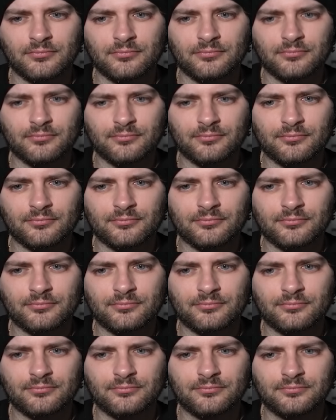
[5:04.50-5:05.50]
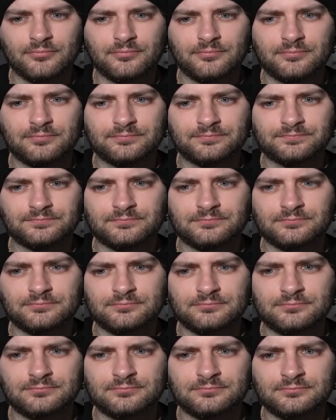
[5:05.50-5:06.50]

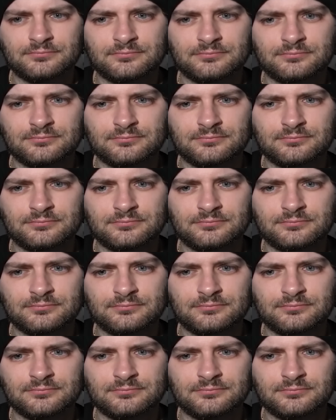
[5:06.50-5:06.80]
The person shown says nothing.